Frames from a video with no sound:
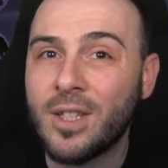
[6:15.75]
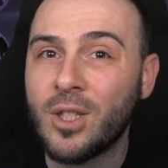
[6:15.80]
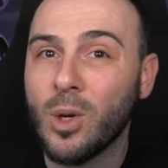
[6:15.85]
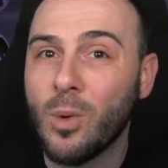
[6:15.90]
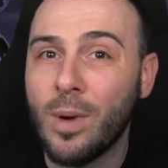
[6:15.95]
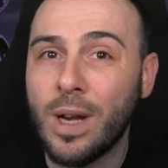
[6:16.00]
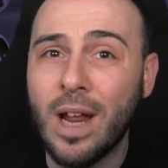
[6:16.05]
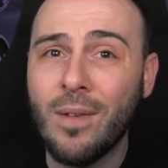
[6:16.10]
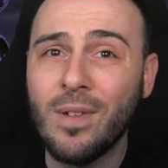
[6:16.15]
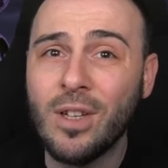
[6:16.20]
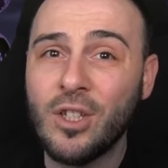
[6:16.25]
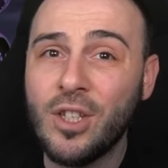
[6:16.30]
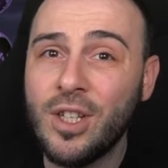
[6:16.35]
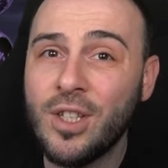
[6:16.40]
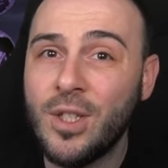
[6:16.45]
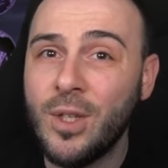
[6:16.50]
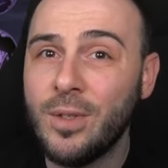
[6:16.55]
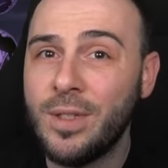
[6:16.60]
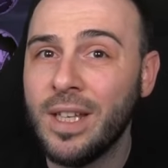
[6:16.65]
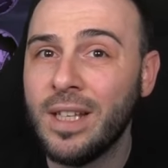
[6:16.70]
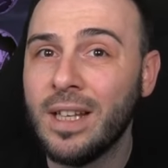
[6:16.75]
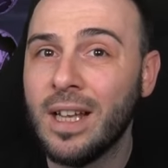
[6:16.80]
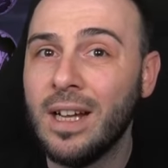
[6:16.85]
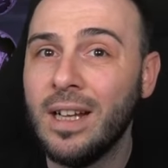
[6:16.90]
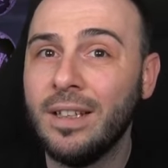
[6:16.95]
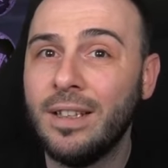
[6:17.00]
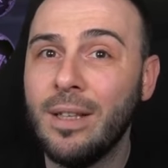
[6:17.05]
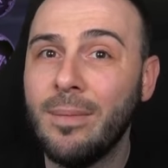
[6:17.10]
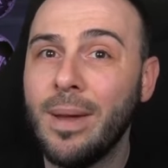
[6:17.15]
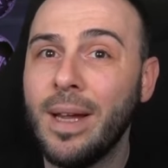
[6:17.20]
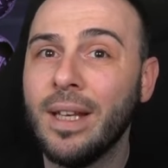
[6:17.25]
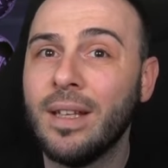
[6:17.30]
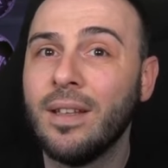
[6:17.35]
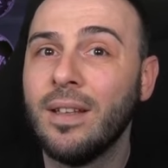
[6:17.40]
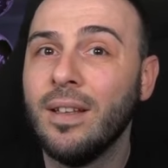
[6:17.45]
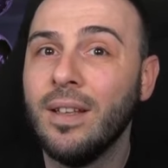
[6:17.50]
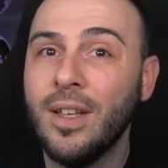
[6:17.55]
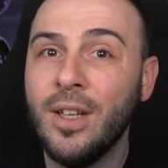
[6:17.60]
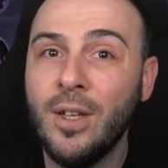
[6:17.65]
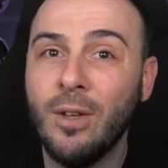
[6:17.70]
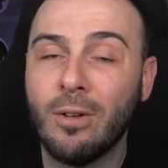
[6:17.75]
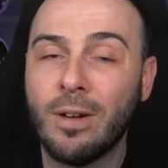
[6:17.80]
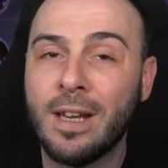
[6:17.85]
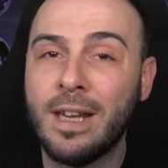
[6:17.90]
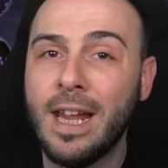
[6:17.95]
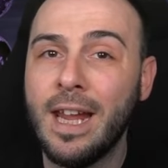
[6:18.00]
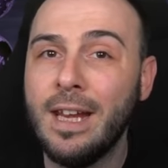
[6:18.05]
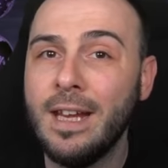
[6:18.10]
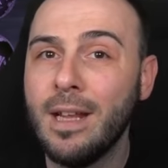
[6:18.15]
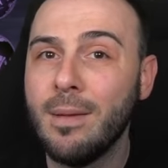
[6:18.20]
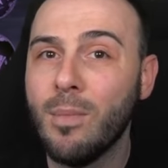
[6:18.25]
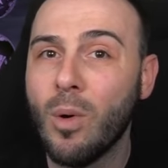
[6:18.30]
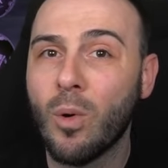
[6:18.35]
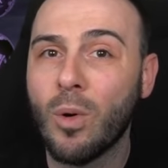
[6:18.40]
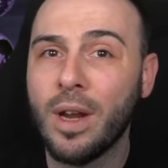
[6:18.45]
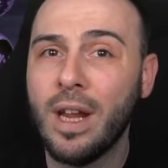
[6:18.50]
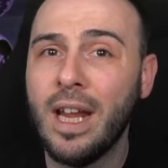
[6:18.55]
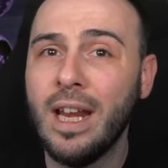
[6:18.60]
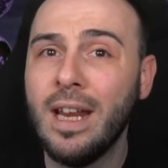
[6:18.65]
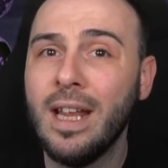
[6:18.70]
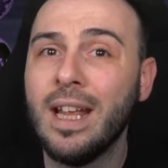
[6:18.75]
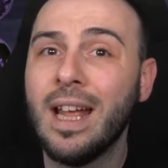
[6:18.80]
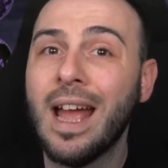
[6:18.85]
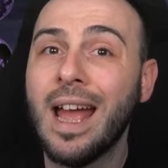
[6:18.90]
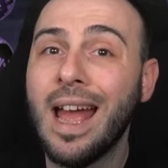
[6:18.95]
So whenever she's using the ultimate, you're gaining more healing.